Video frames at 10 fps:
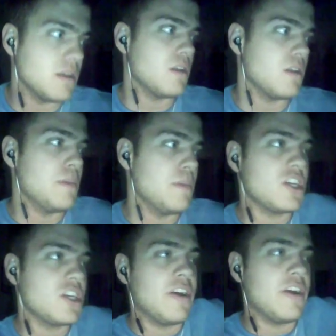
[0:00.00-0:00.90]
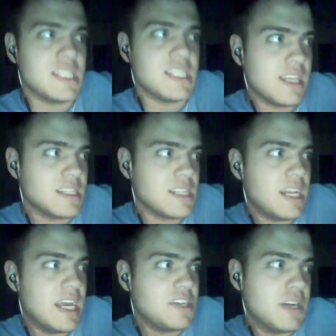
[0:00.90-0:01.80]
missionaries and things of that
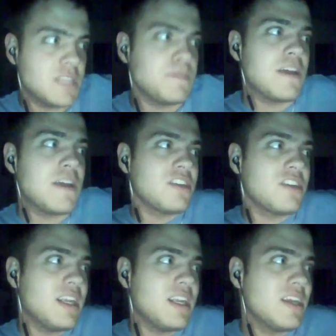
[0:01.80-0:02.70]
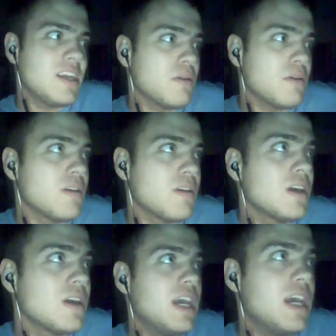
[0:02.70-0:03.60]
nature, and especially
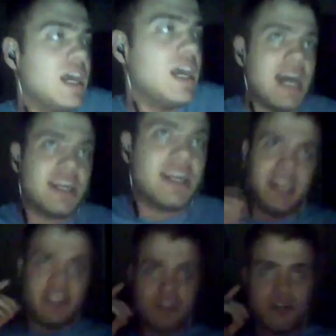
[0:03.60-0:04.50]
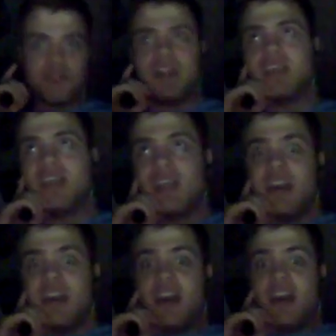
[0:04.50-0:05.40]
indoctrinating children.
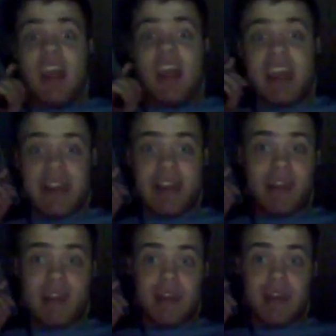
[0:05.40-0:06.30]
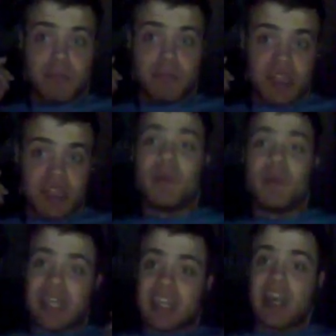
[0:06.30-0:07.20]
It doesn't
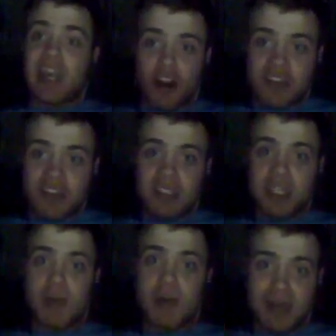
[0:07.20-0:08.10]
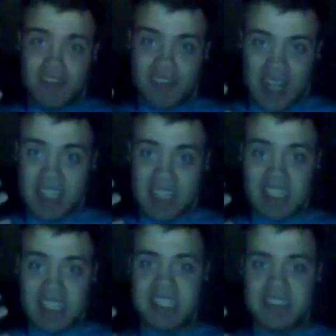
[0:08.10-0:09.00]
make it that hard to see why we have a lot of these
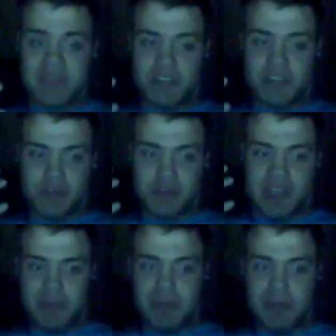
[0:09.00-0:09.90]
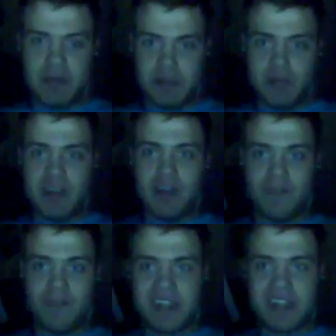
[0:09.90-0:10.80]
cases of children being abused, whether
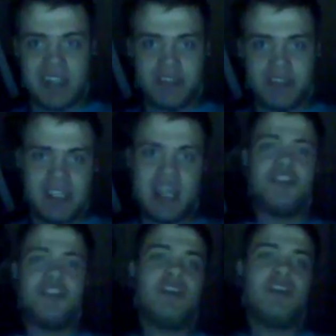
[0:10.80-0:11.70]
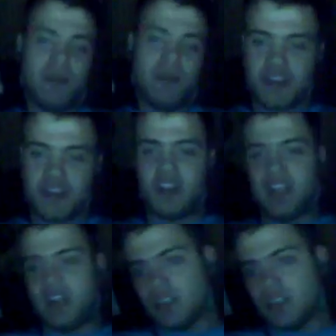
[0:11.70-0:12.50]
physically or sexually or emotionally.